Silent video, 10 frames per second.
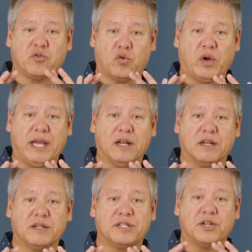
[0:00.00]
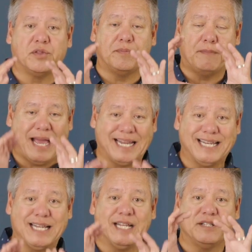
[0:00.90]
cradled so the
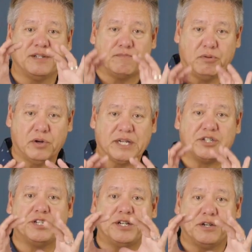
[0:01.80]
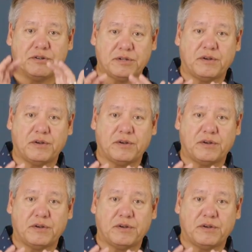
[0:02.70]
magnet isn't putting shear